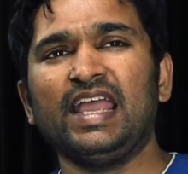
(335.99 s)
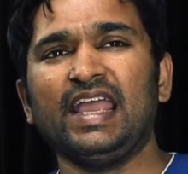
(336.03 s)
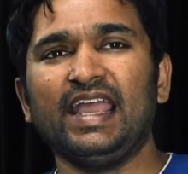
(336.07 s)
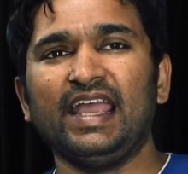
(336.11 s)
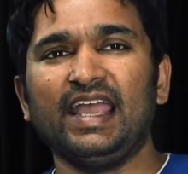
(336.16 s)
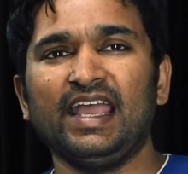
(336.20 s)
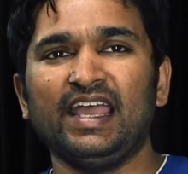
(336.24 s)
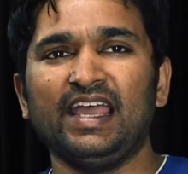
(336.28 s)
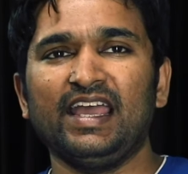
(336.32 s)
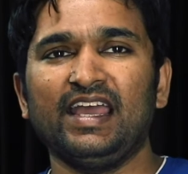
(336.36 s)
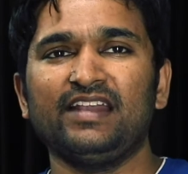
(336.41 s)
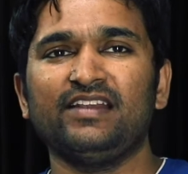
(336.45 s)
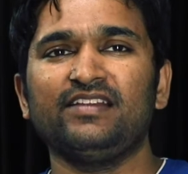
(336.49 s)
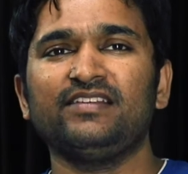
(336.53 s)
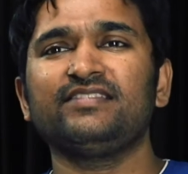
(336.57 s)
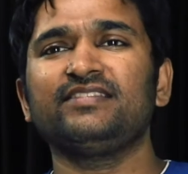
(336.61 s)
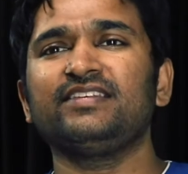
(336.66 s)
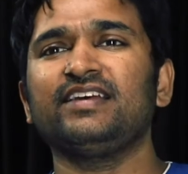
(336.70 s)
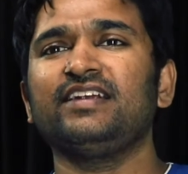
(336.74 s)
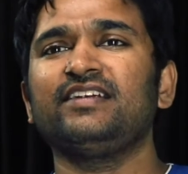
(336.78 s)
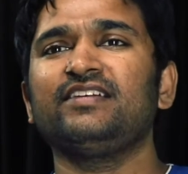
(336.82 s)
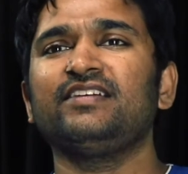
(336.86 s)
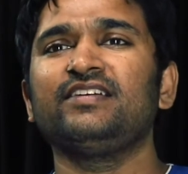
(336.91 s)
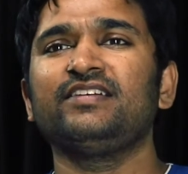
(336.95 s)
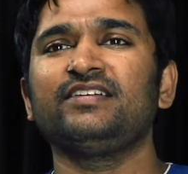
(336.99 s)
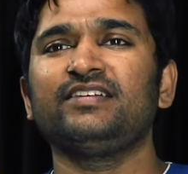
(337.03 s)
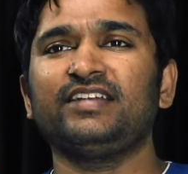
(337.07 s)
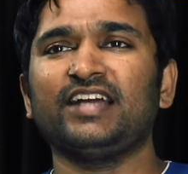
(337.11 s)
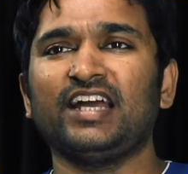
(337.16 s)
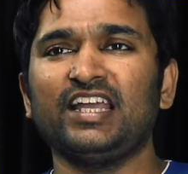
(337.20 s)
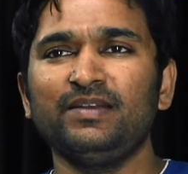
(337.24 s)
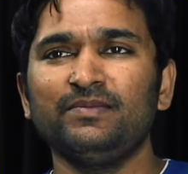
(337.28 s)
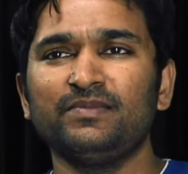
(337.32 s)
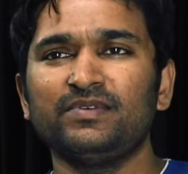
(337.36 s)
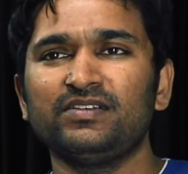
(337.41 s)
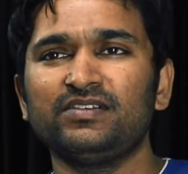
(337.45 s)
and set
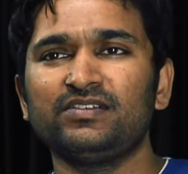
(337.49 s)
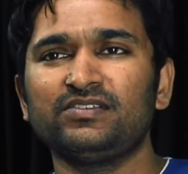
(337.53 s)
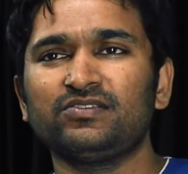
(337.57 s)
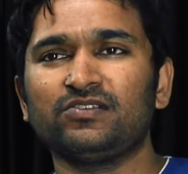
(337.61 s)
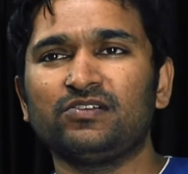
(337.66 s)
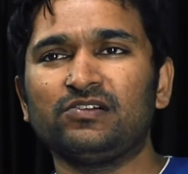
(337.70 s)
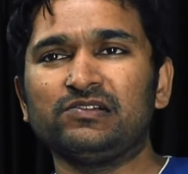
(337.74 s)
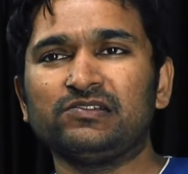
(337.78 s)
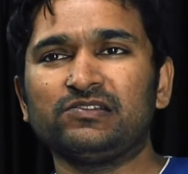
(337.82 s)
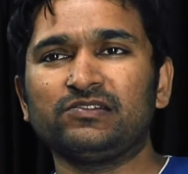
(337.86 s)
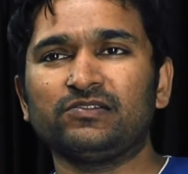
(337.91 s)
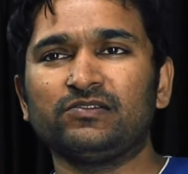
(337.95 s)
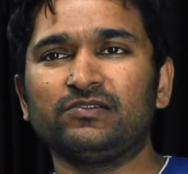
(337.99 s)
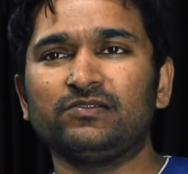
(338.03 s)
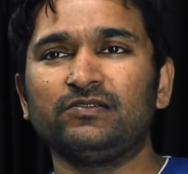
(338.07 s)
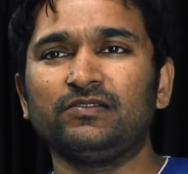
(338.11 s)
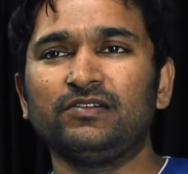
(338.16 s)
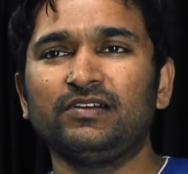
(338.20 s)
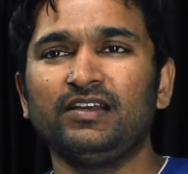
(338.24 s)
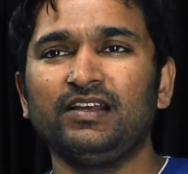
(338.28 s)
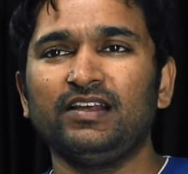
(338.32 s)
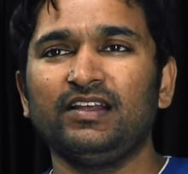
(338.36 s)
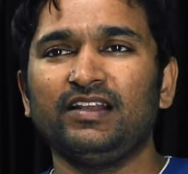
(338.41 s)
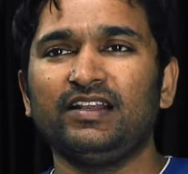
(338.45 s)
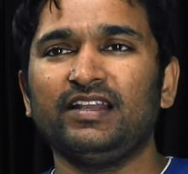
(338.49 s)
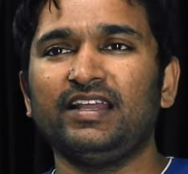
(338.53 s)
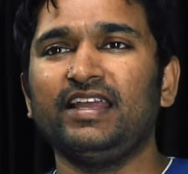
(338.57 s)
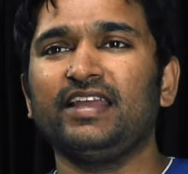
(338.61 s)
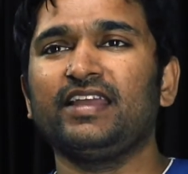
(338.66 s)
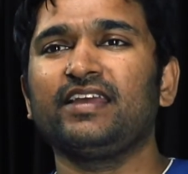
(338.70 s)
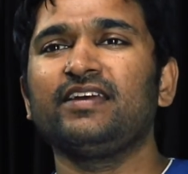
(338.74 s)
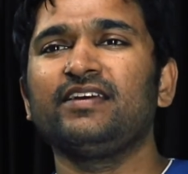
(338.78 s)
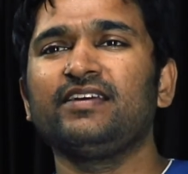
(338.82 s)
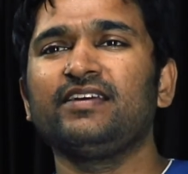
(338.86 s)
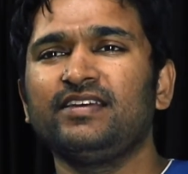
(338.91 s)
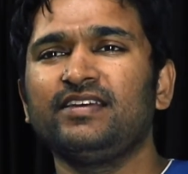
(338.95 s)
timers also, like
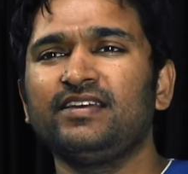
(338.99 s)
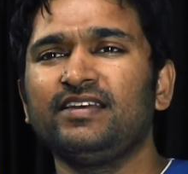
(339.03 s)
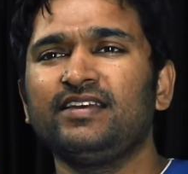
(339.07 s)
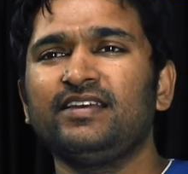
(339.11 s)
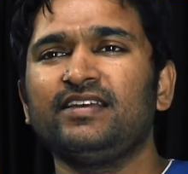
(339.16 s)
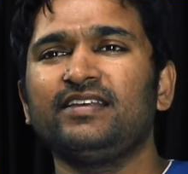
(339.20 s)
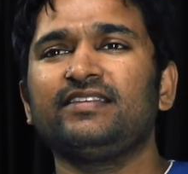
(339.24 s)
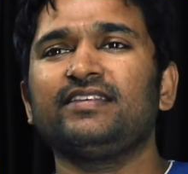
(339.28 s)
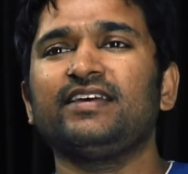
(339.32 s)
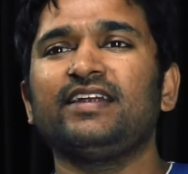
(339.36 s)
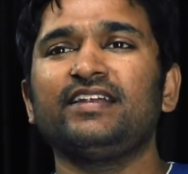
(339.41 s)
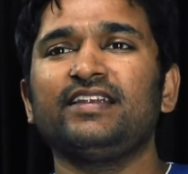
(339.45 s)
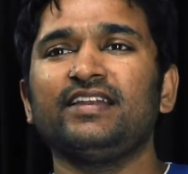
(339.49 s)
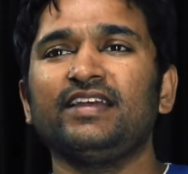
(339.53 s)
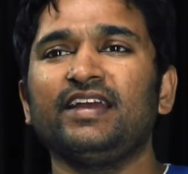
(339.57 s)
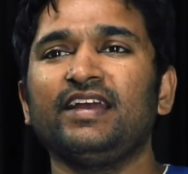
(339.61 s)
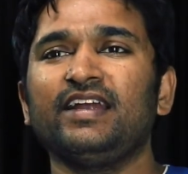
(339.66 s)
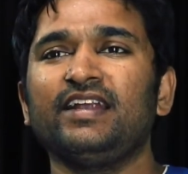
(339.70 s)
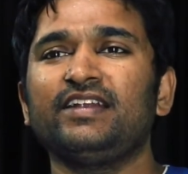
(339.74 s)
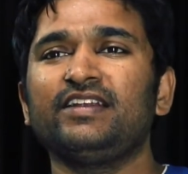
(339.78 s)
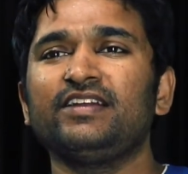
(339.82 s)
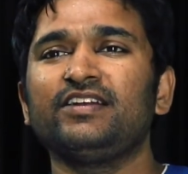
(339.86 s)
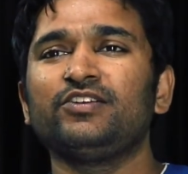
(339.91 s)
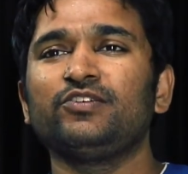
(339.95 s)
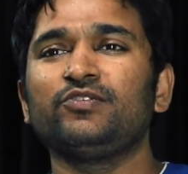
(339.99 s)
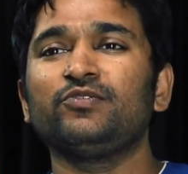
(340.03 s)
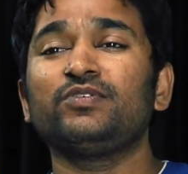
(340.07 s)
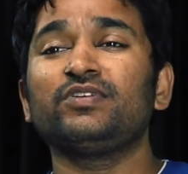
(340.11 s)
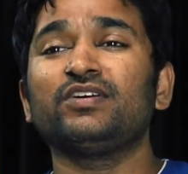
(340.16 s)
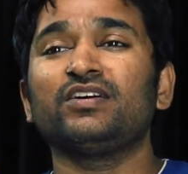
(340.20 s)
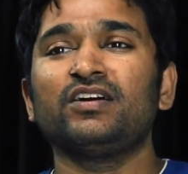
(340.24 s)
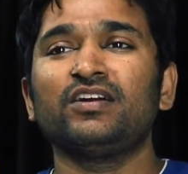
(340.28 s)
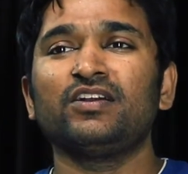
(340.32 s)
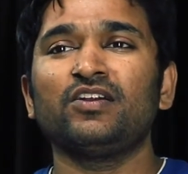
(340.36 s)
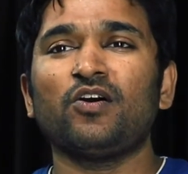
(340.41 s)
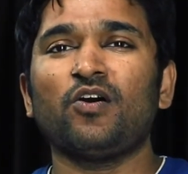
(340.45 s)
set it to
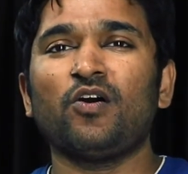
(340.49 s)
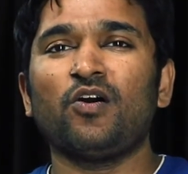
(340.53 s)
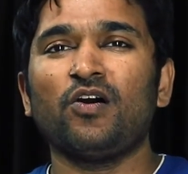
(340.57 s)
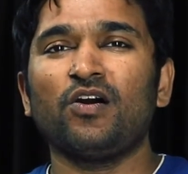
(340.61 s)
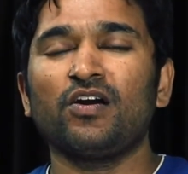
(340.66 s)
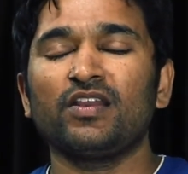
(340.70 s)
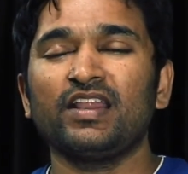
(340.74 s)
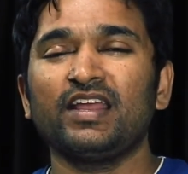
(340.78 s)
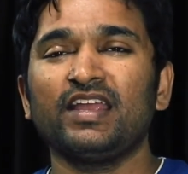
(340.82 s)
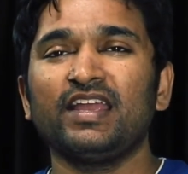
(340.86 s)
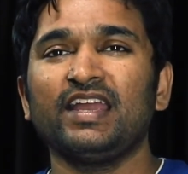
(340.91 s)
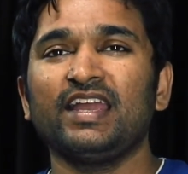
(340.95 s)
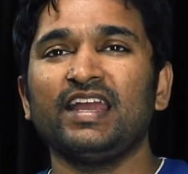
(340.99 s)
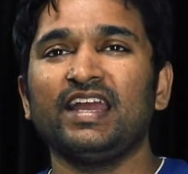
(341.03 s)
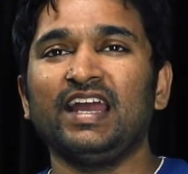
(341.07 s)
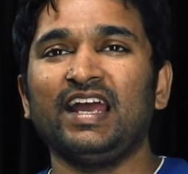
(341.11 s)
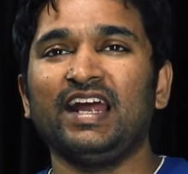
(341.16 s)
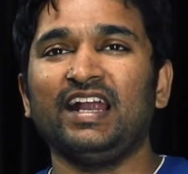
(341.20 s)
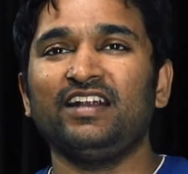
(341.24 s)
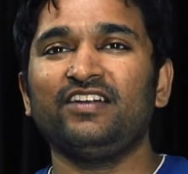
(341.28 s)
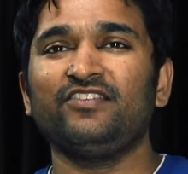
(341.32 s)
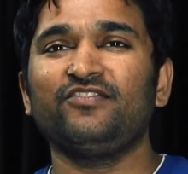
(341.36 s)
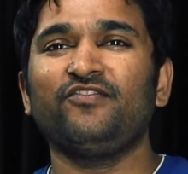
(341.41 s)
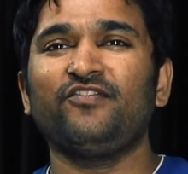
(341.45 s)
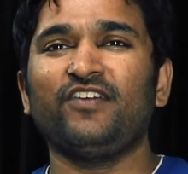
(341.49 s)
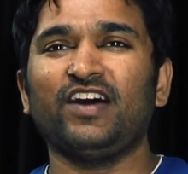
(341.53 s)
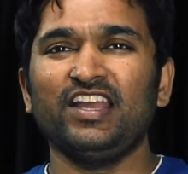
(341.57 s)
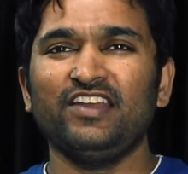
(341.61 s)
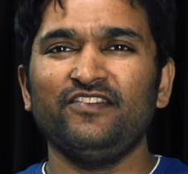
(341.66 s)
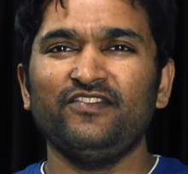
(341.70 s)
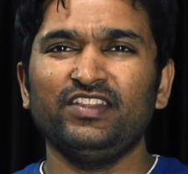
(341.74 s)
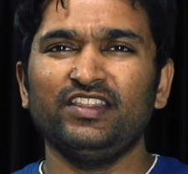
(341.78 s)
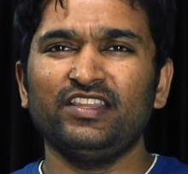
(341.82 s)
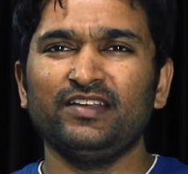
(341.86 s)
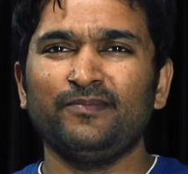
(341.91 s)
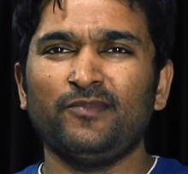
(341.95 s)
turn on at 5
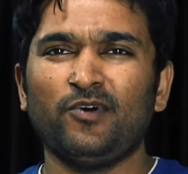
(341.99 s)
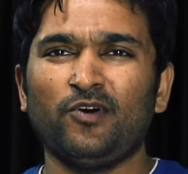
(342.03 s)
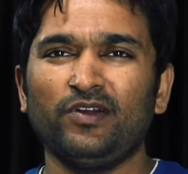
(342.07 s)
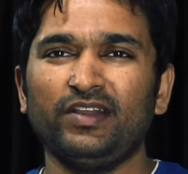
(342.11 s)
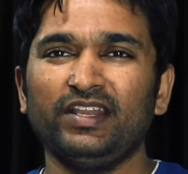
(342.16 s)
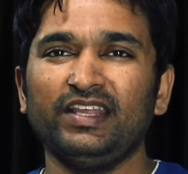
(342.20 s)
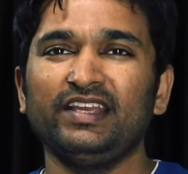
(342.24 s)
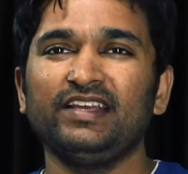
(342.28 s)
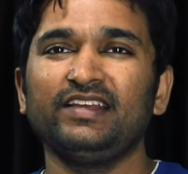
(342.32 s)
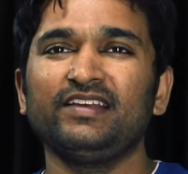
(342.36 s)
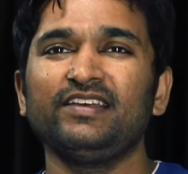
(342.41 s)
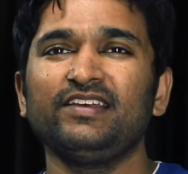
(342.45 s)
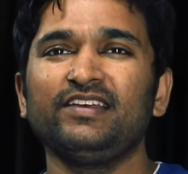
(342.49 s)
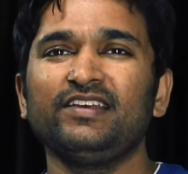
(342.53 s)
in the morning.